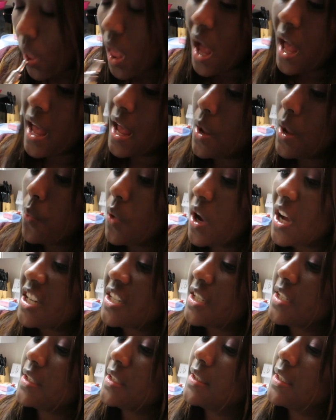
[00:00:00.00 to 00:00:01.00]
I
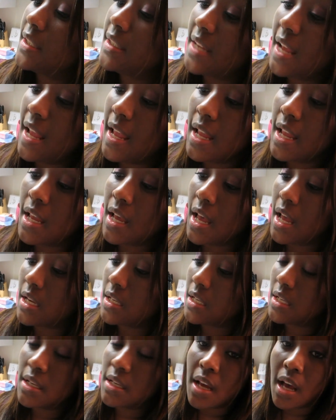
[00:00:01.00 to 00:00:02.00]
washed the tank. I
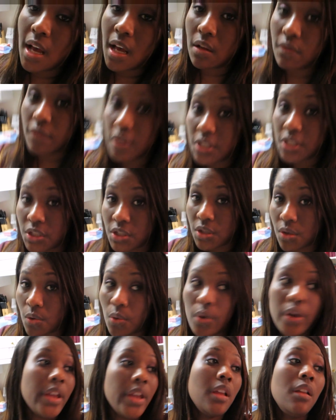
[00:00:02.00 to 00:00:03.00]
did not rinse the
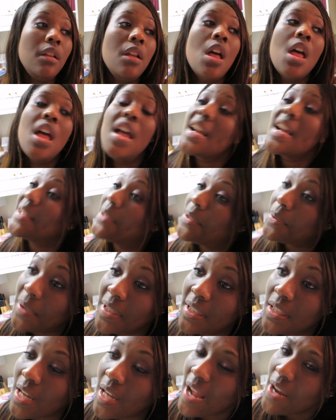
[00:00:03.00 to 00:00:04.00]
coil because
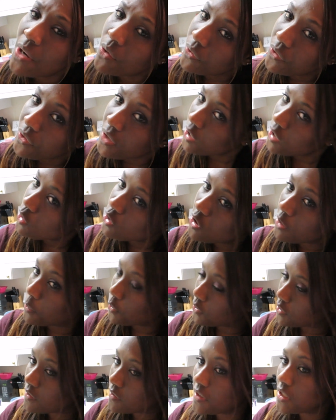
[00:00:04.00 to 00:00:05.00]
I don't think you're
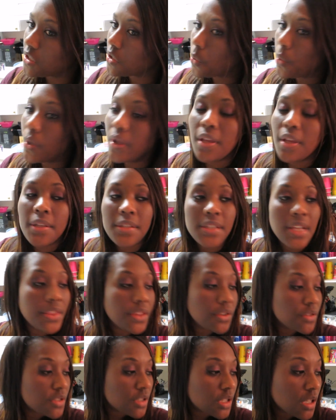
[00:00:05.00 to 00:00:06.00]
supposed to rinse coils, and
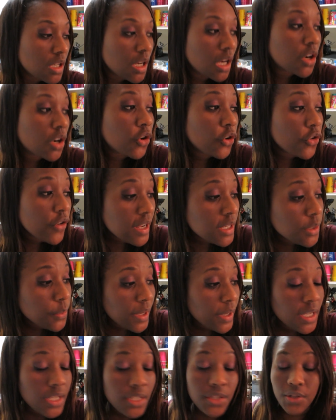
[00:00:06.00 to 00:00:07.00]
there's a correct
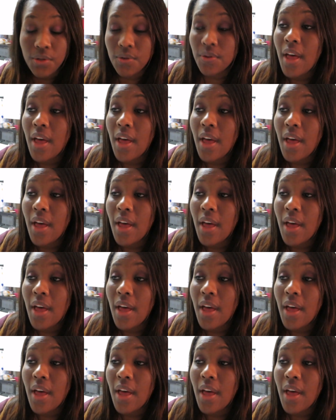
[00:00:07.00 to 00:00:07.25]
way to do